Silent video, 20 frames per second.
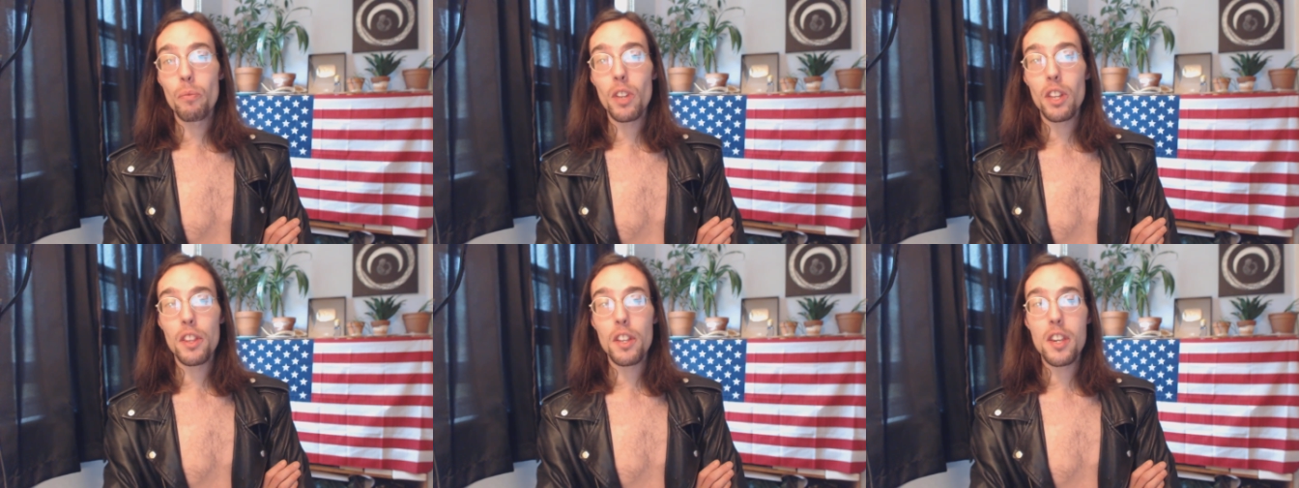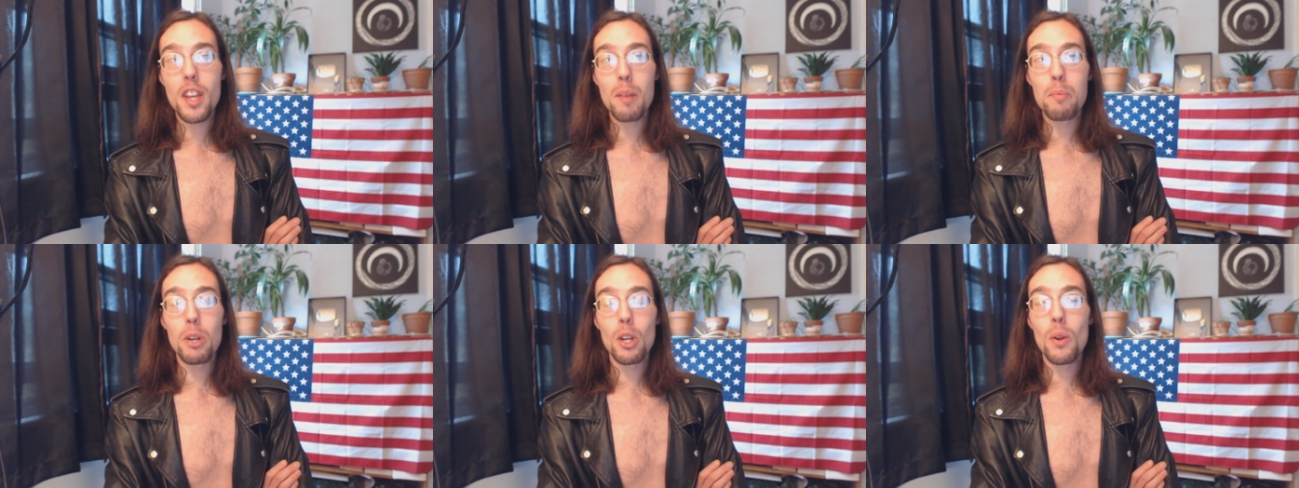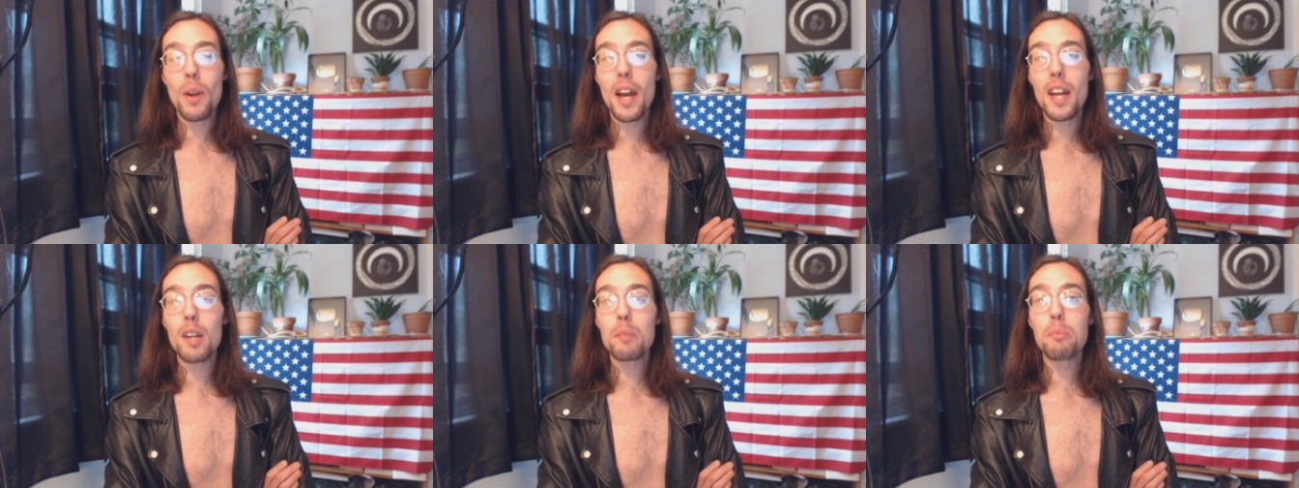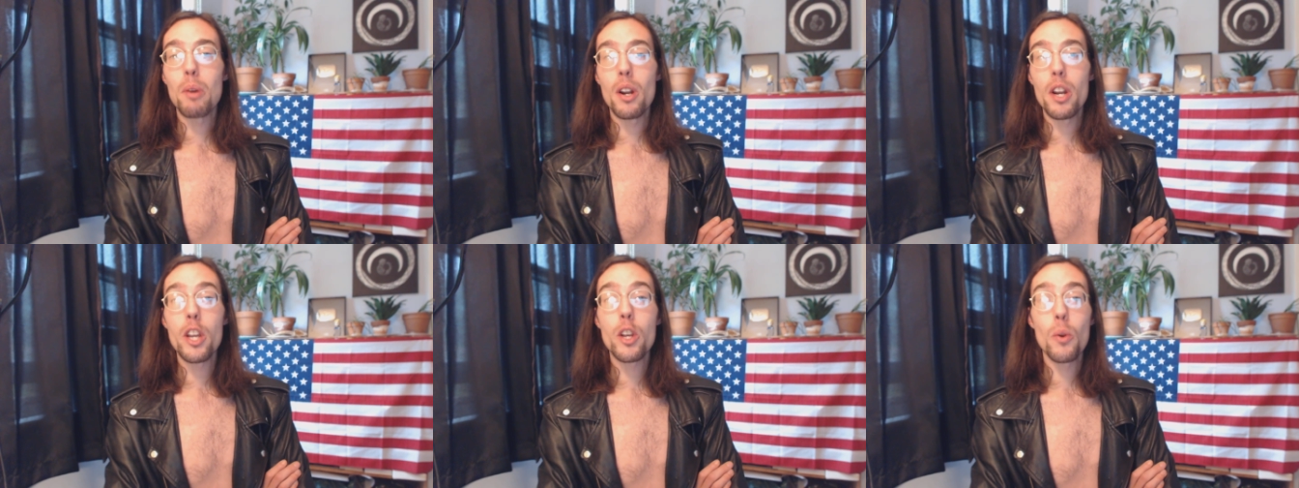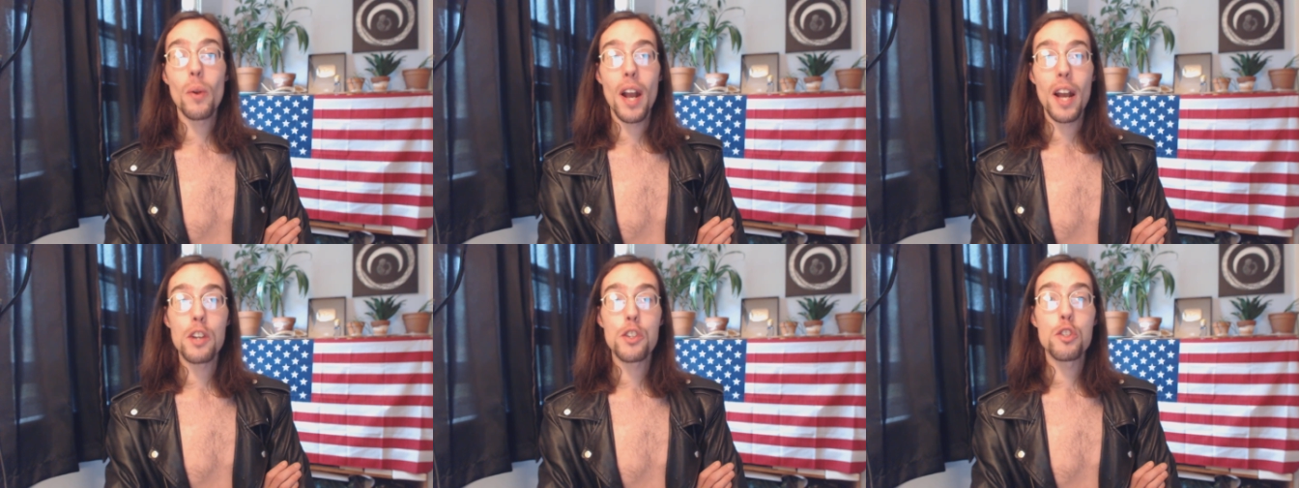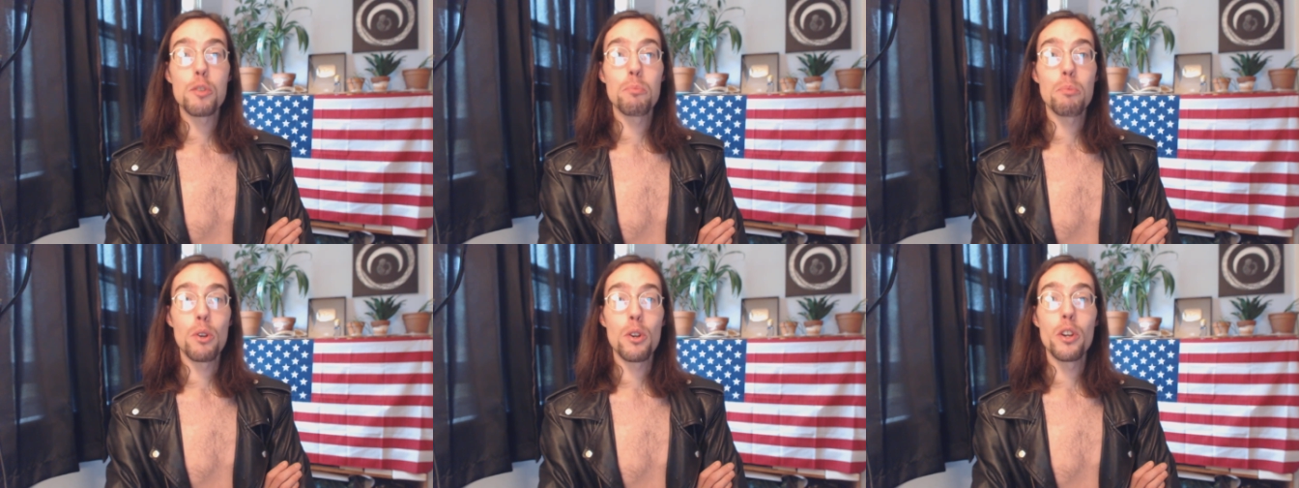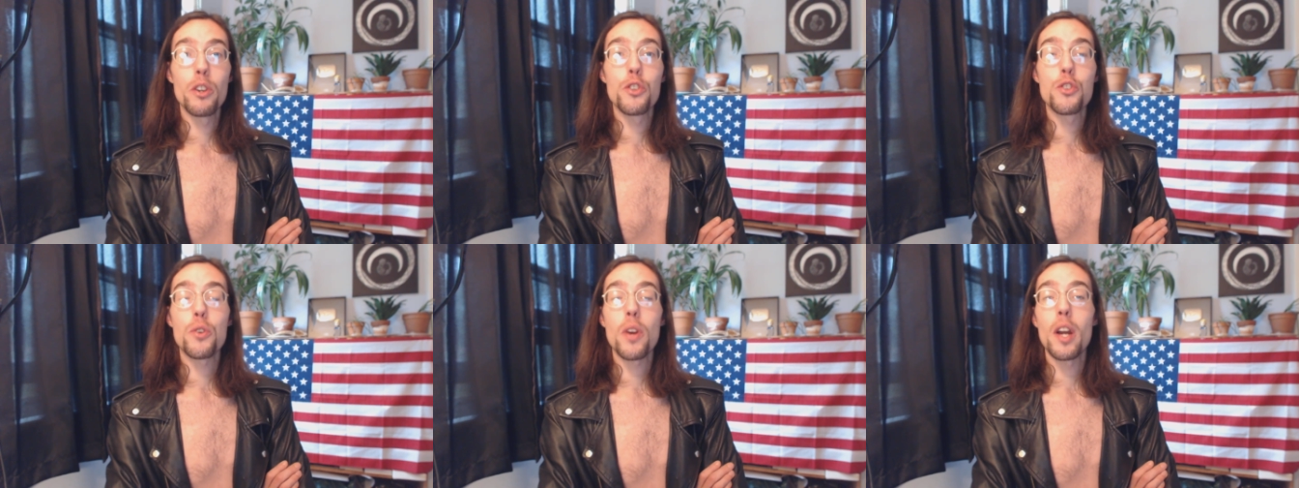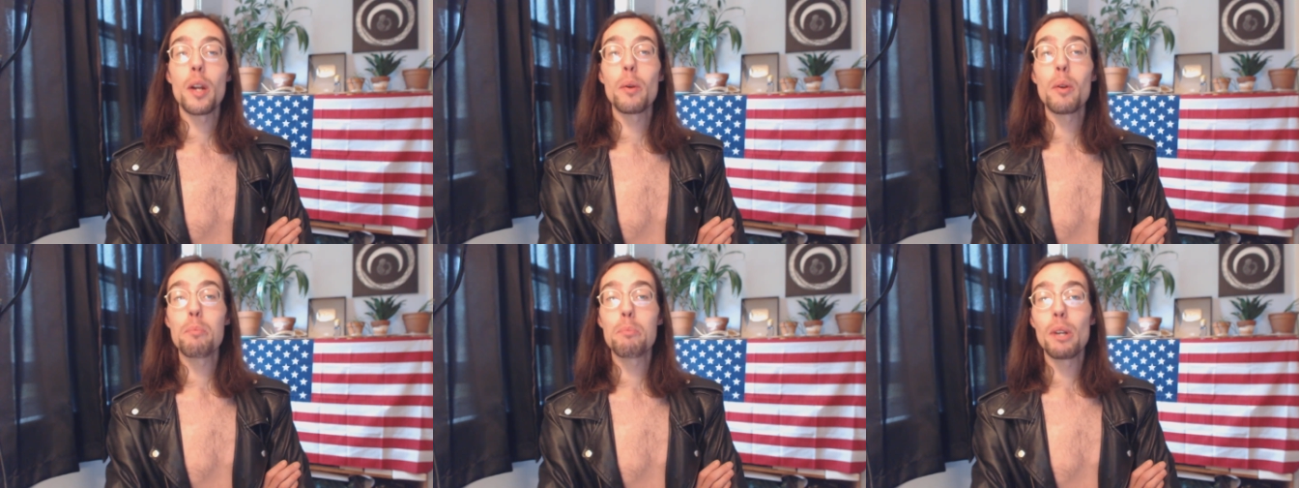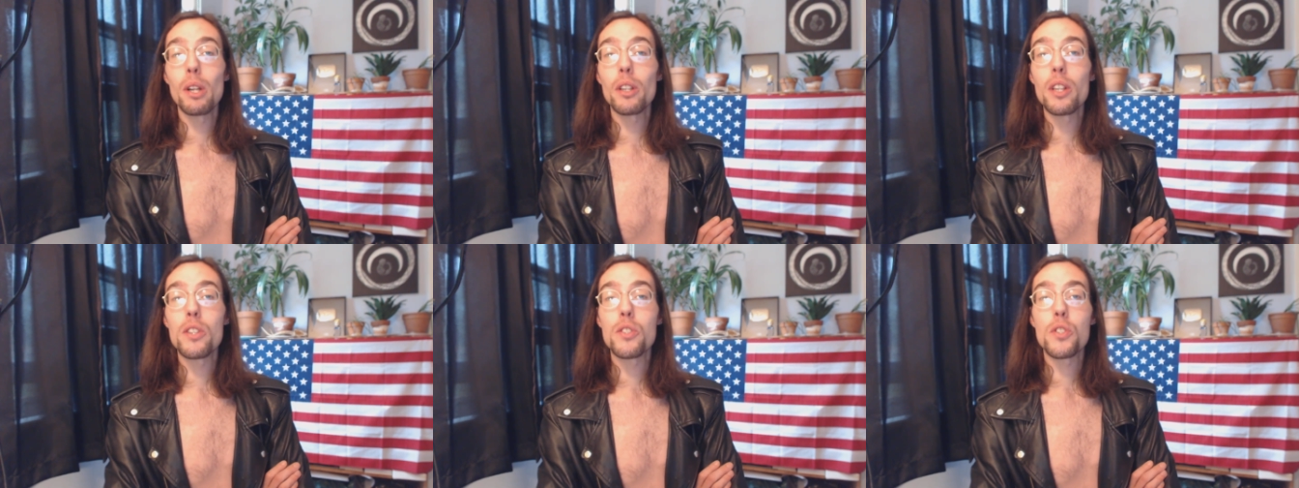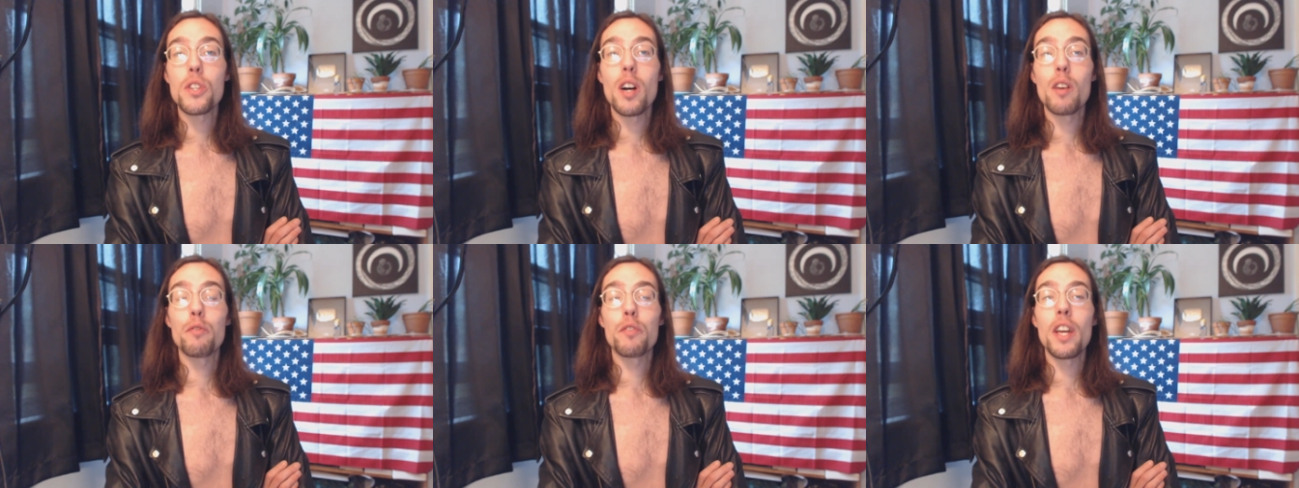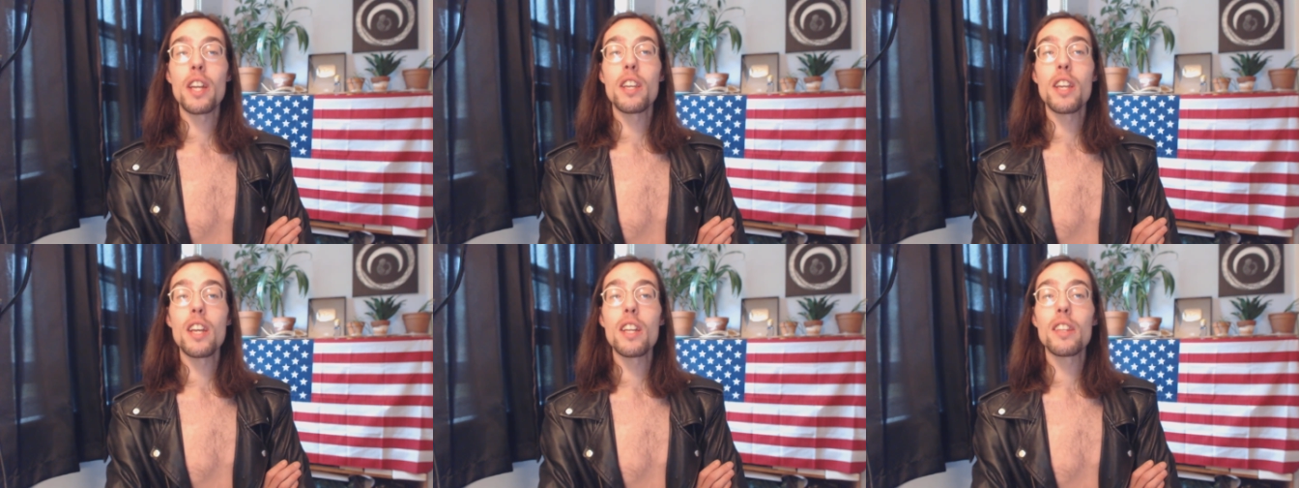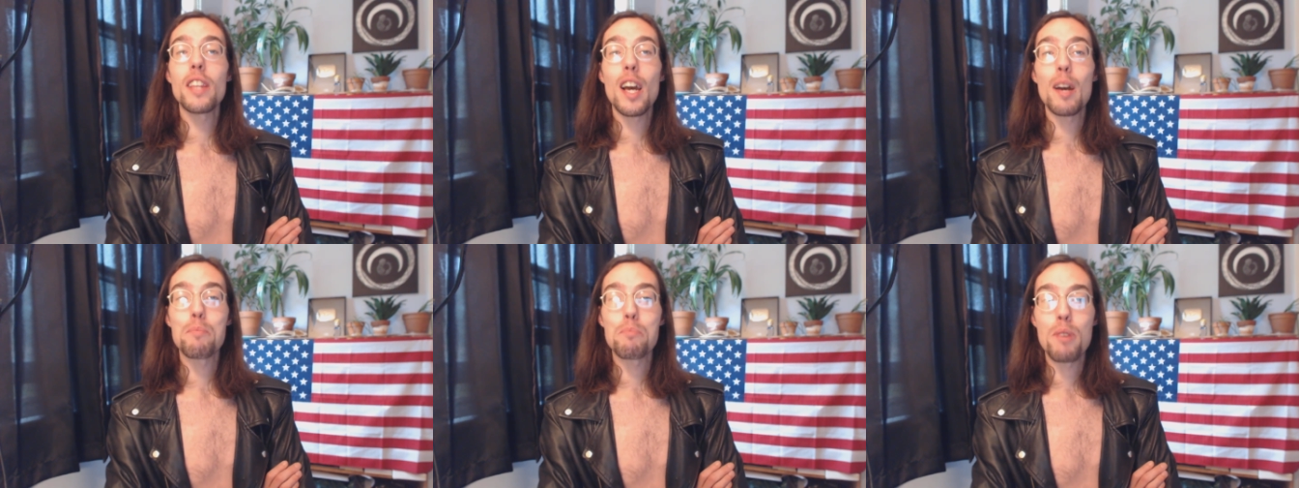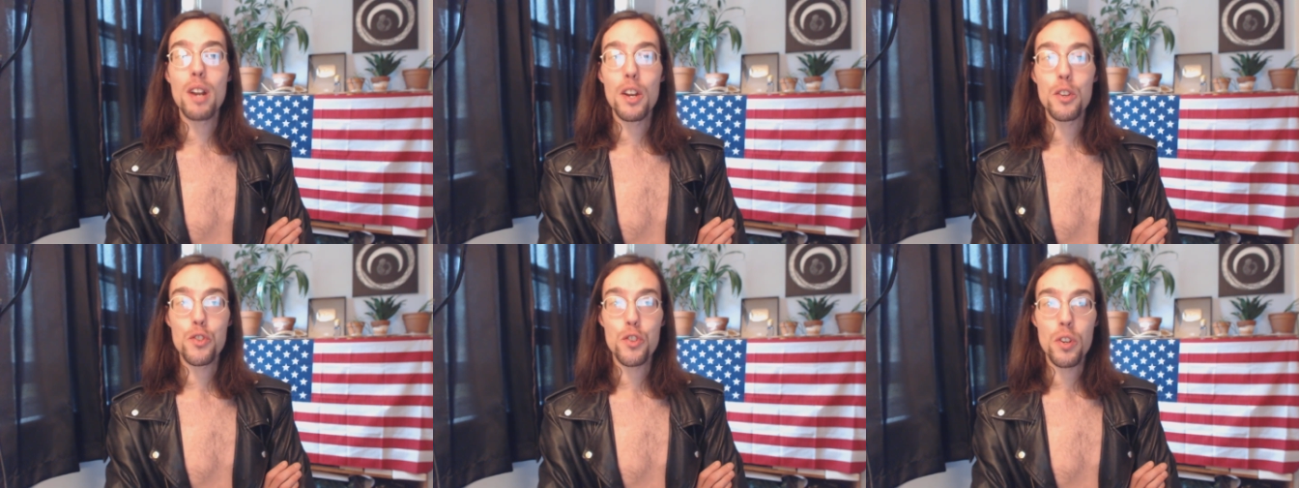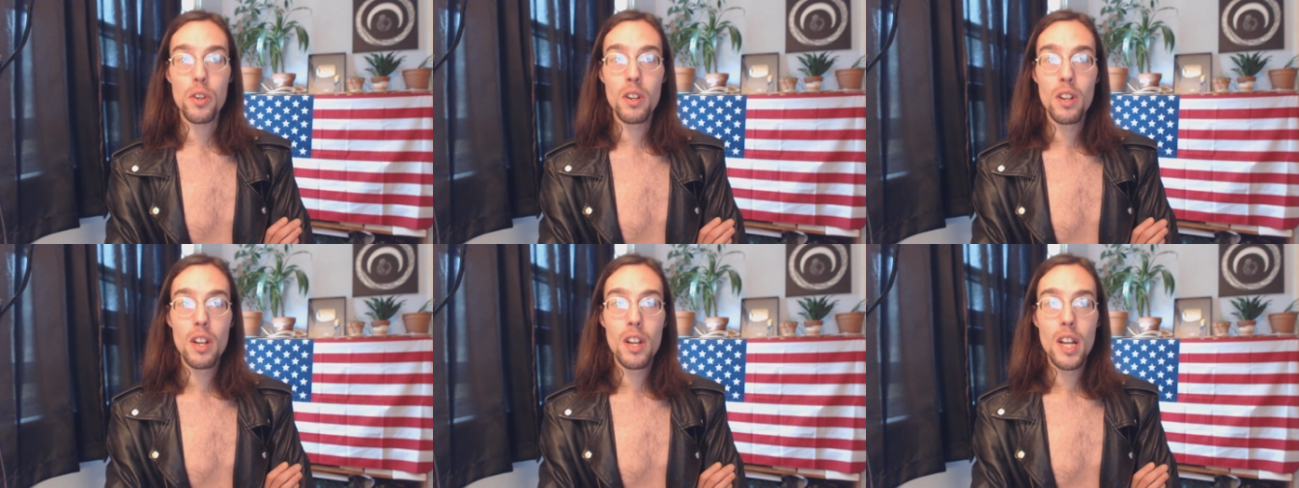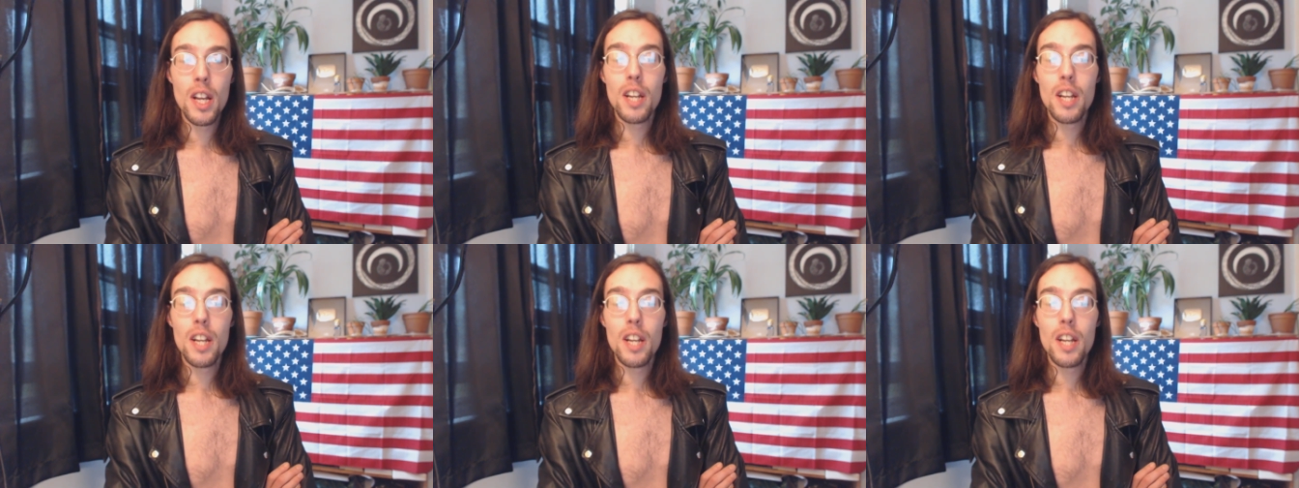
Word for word: Let the Democratic Party crash and burn and try to rebuild itself. They need that pressure.